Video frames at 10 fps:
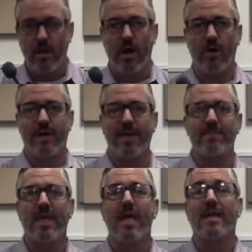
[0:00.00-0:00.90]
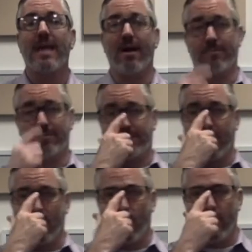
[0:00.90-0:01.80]
Okay? Now,
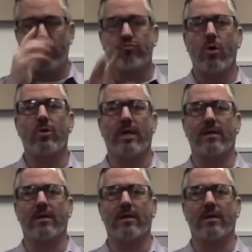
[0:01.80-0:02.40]
when rolling,